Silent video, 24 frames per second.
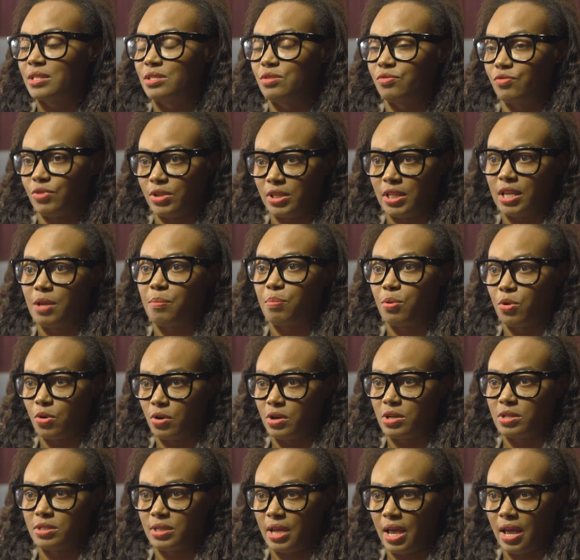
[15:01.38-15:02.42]
it's really
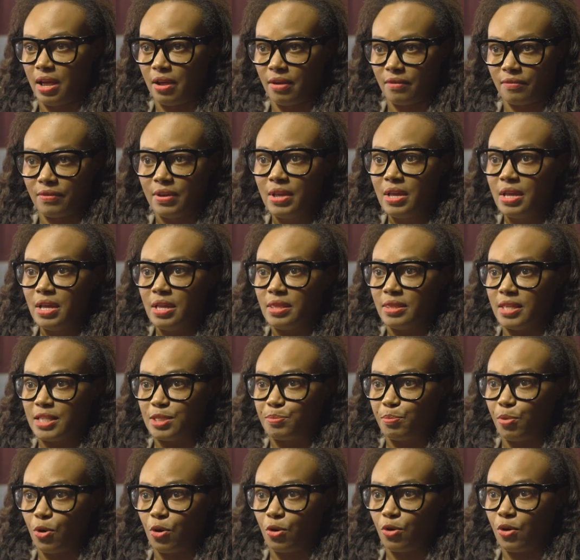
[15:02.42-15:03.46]
important to have these
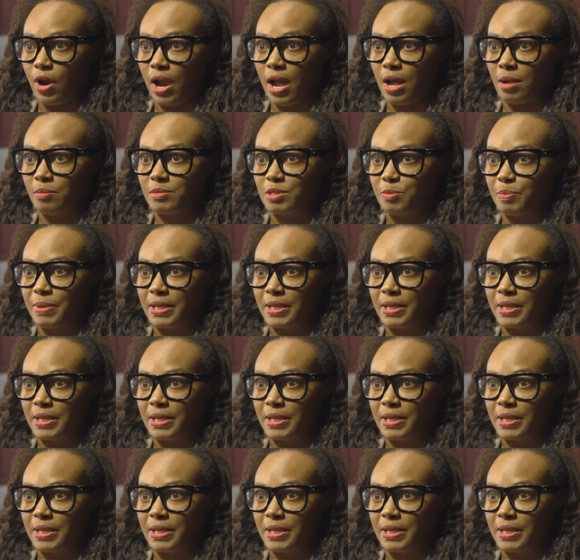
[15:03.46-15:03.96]
programs,